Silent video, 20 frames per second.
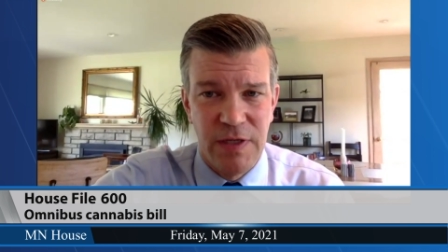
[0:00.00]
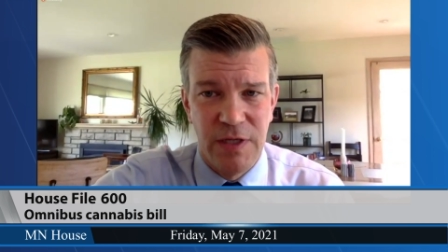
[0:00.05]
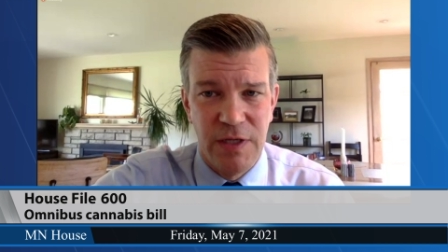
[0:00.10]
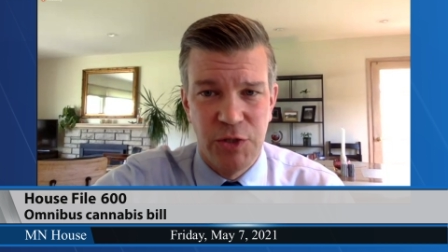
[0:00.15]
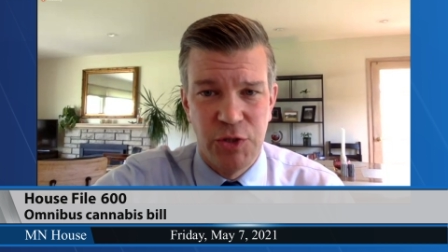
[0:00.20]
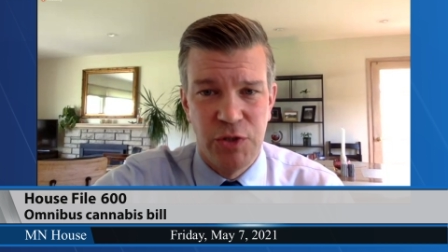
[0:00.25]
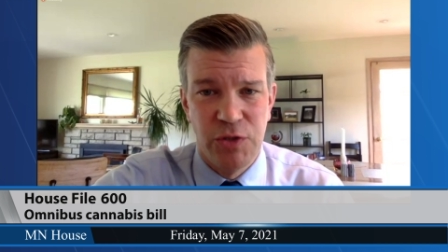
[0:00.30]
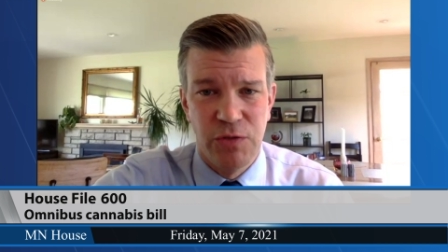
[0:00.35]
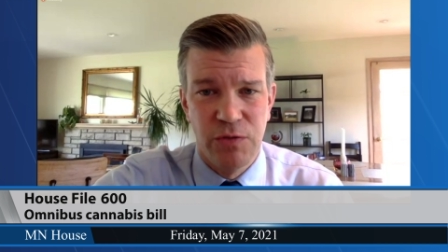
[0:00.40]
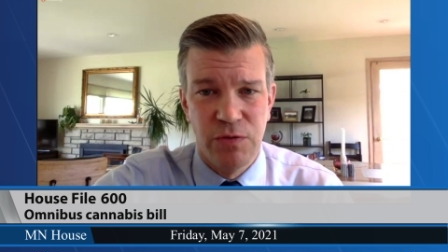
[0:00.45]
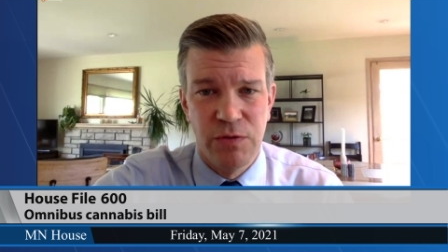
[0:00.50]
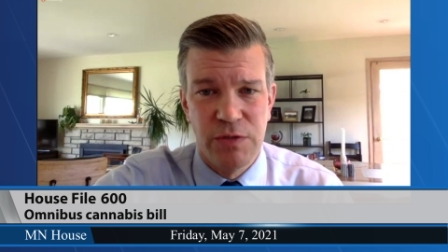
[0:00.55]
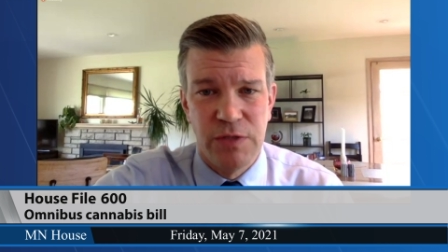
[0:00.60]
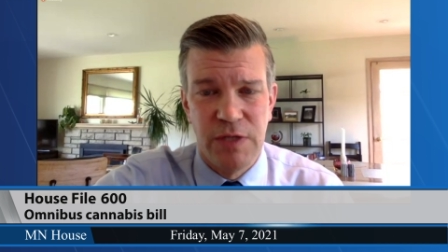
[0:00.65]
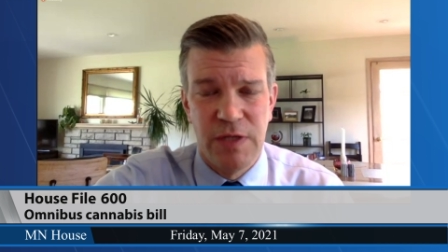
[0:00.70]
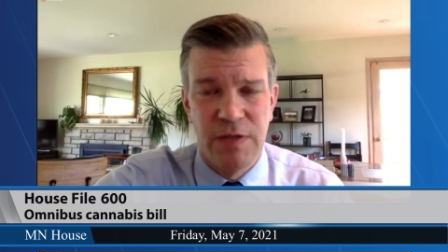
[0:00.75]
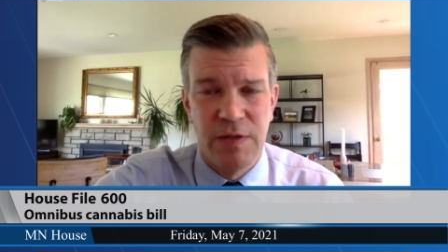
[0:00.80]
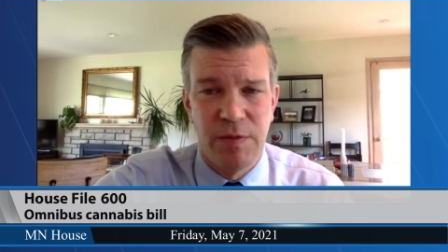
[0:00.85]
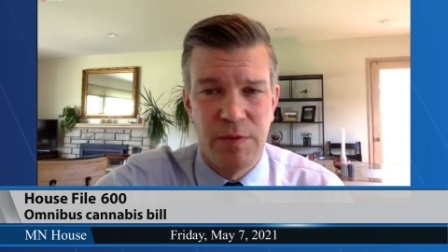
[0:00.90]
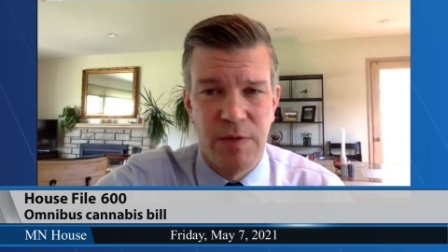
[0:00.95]
issues
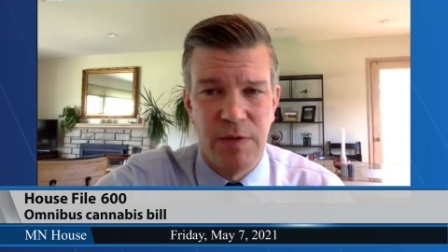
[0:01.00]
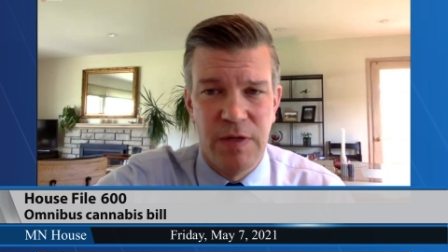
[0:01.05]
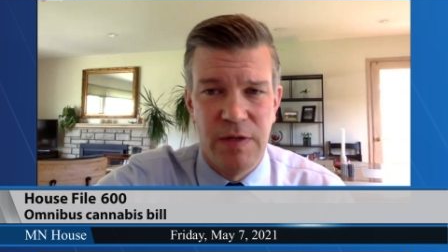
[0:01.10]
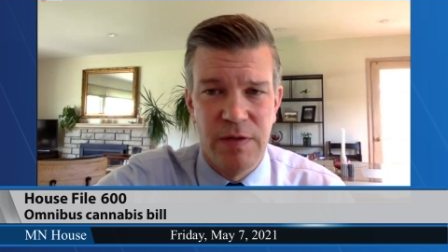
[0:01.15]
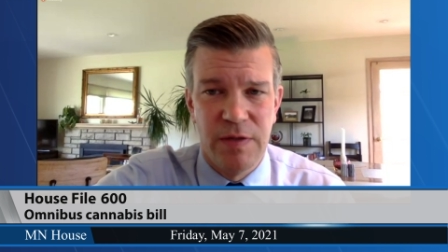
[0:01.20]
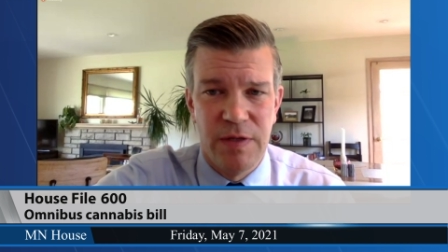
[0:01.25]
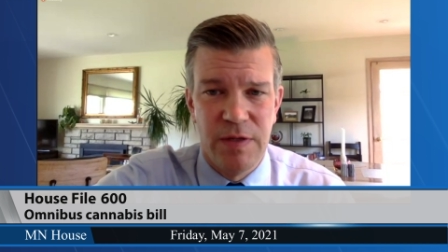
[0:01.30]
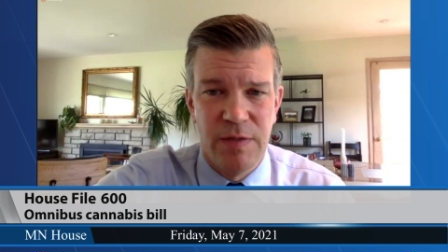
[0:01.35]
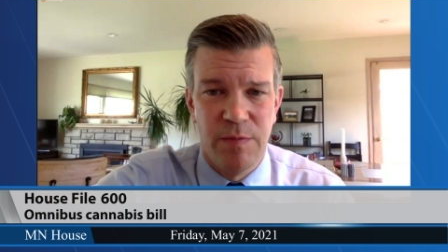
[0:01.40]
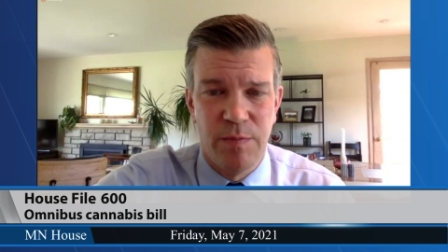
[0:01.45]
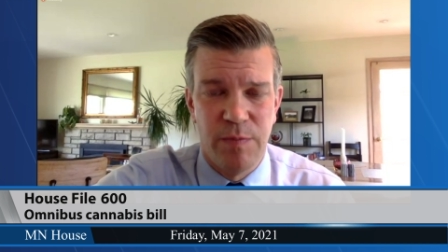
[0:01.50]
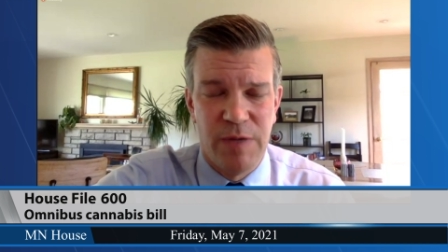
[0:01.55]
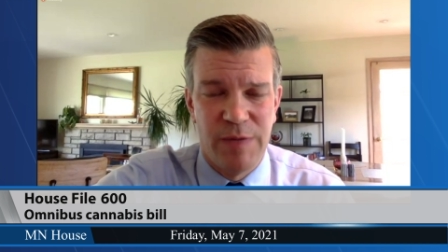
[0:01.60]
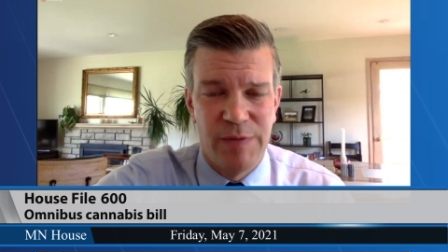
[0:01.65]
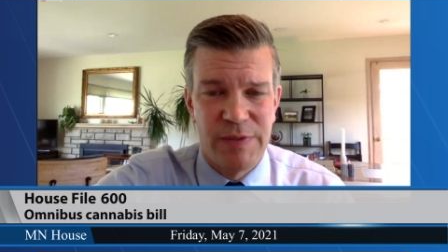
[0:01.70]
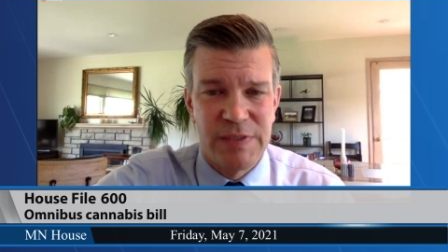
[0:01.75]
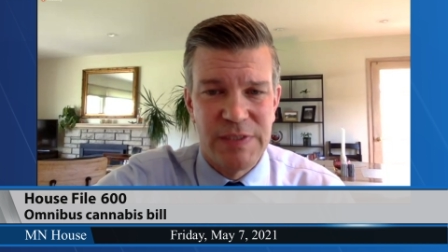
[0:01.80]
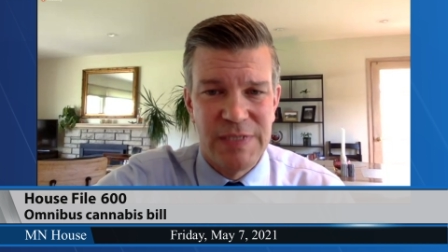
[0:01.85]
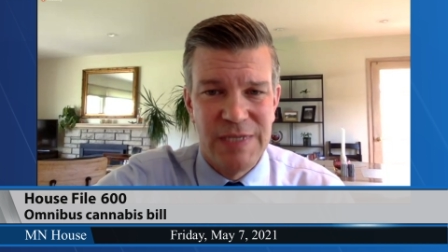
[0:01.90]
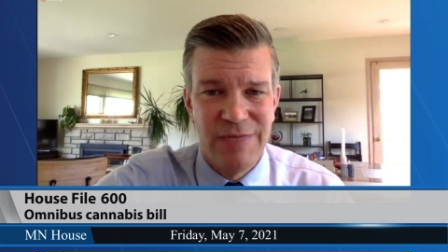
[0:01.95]
in the
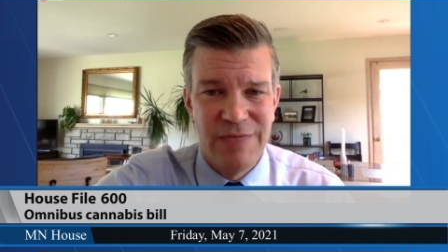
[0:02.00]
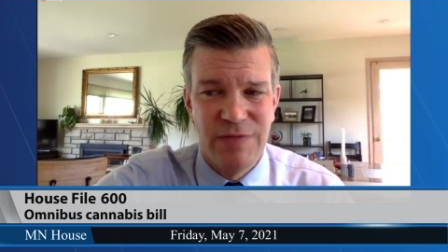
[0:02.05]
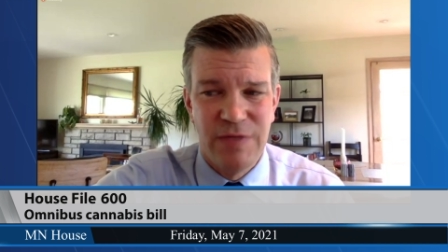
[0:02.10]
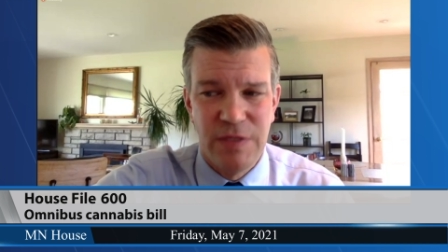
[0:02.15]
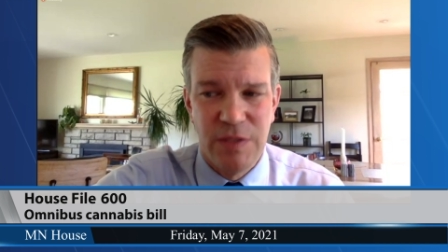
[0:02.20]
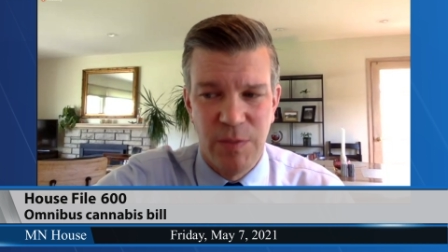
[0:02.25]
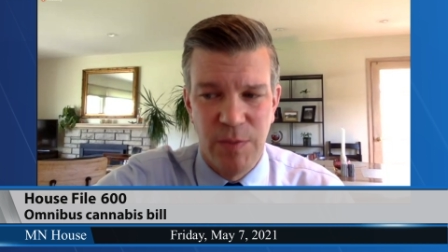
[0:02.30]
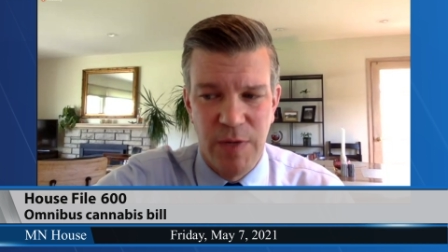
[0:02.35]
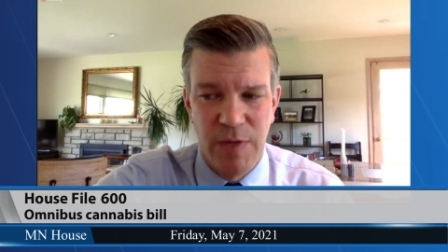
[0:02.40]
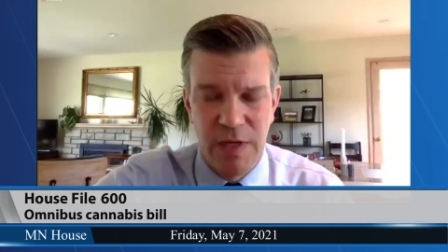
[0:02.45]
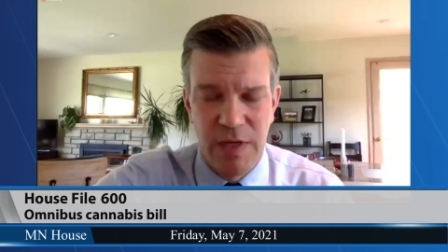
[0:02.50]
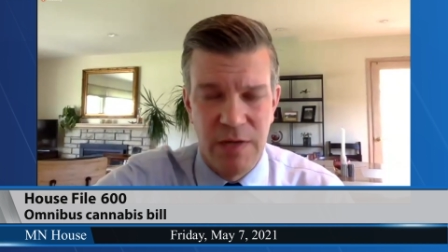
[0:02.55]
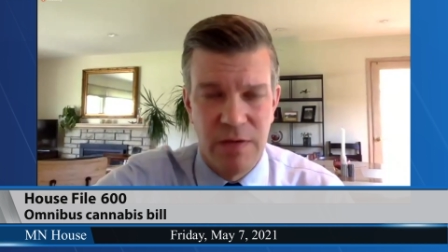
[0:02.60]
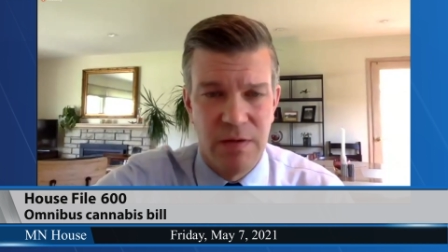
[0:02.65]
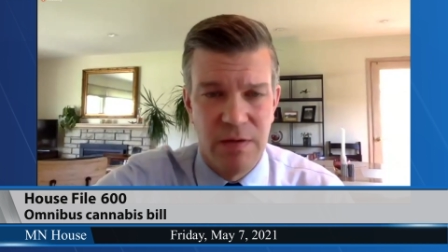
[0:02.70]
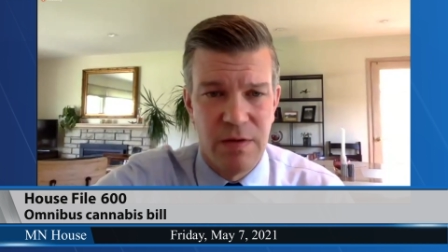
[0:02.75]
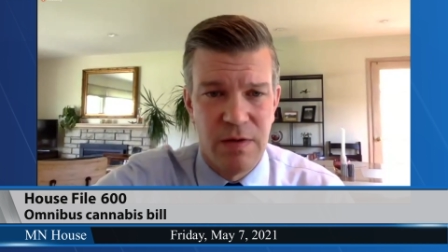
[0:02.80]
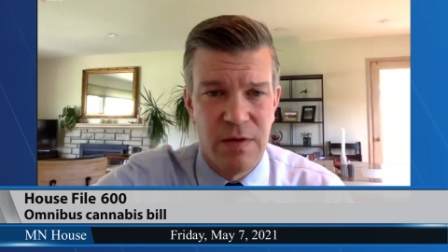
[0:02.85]
public safety committee,